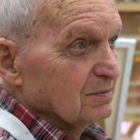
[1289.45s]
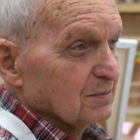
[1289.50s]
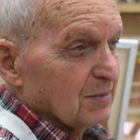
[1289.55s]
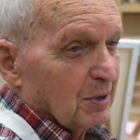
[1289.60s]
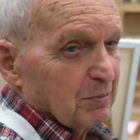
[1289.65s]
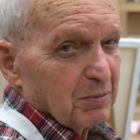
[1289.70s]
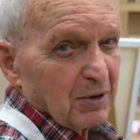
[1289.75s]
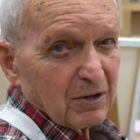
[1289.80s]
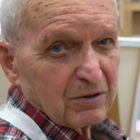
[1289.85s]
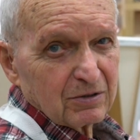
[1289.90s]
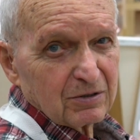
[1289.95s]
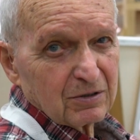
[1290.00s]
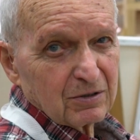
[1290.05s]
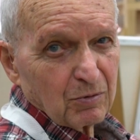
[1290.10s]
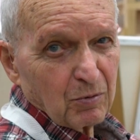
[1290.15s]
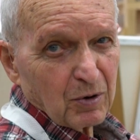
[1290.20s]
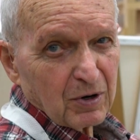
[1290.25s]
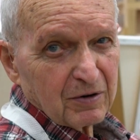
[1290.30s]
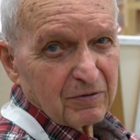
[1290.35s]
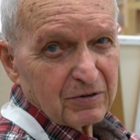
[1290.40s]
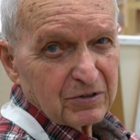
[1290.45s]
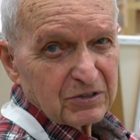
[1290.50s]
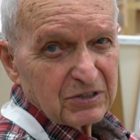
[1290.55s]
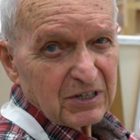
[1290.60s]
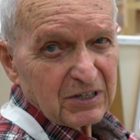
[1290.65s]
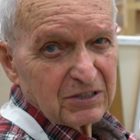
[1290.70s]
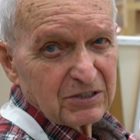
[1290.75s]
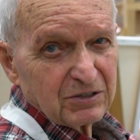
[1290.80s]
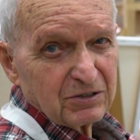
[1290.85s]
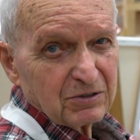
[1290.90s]
my mother or one of her
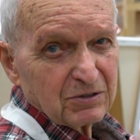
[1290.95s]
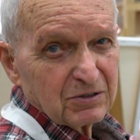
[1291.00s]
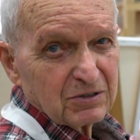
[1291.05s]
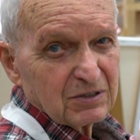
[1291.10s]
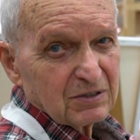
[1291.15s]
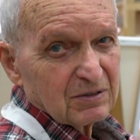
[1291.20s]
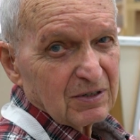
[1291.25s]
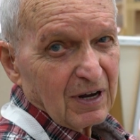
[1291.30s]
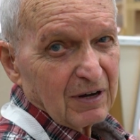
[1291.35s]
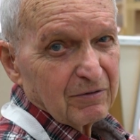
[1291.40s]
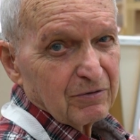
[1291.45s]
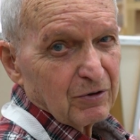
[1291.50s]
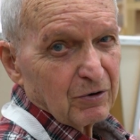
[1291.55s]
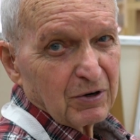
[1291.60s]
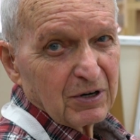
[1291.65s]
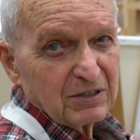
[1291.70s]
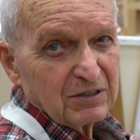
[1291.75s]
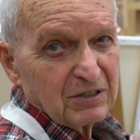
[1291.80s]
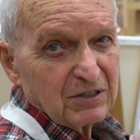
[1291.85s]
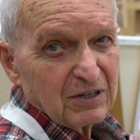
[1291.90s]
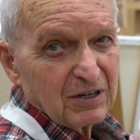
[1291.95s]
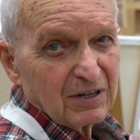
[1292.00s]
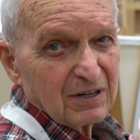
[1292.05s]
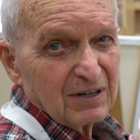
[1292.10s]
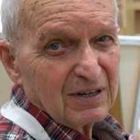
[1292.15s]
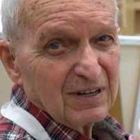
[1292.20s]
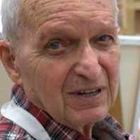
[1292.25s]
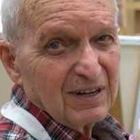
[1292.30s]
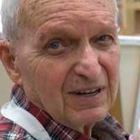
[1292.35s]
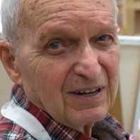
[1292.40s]
sisters. I have no idea.
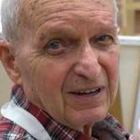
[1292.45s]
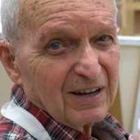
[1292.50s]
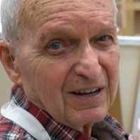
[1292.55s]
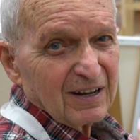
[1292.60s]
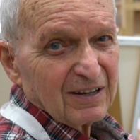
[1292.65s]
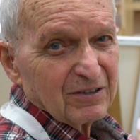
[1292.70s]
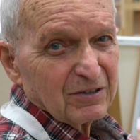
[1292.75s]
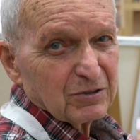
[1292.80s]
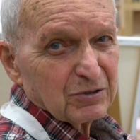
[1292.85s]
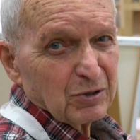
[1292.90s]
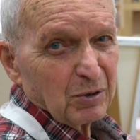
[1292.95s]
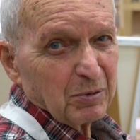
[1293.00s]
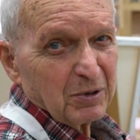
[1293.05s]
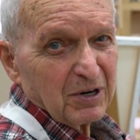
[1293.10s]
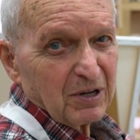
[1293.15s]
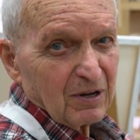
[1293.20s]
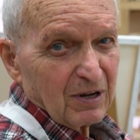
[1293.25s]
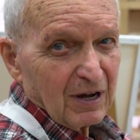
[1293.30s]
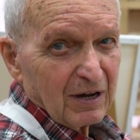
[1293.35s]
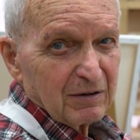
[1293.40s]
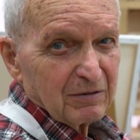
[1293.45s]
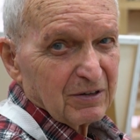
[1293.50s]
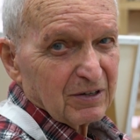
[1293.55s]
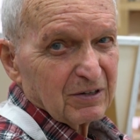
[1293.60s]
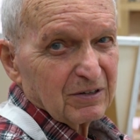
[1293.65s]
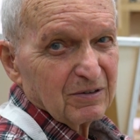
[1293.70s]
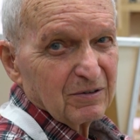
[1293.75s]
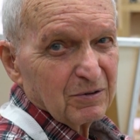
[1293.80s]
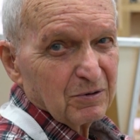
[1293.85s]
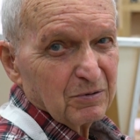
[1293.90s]
And there's nobody alive that
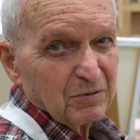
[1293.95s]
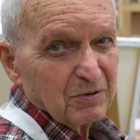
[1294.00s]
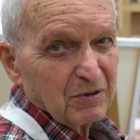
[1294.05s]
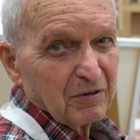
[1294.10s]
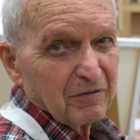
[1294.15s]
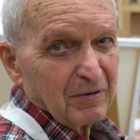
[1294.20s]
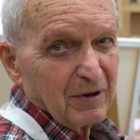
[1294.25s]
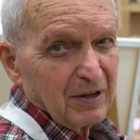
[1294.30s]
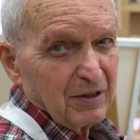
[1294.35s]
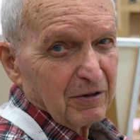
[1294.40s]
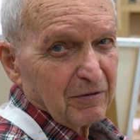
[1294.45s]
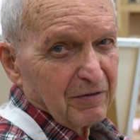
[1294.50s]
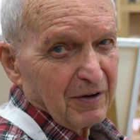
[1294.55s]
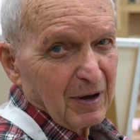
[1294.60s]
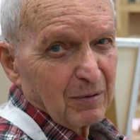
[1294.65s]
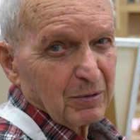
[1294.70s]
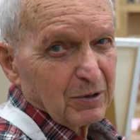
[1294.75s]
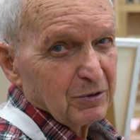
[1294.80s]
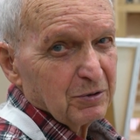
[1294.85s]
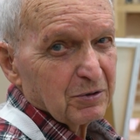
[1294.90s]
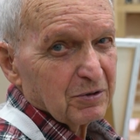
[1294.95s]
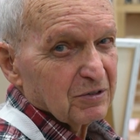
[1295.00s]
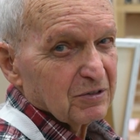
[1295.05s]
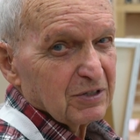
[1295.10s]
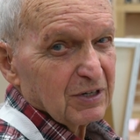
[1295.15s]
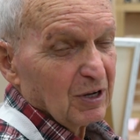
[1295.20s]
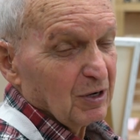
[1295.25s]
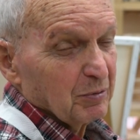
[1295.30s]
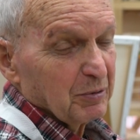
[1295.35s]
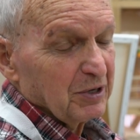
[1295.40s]
can, who in, the in the family who can
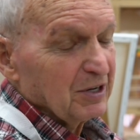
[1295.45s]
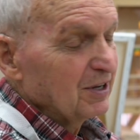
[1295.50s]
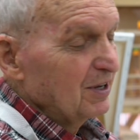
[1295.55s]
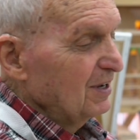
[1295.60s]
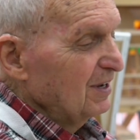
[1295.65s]
tell me.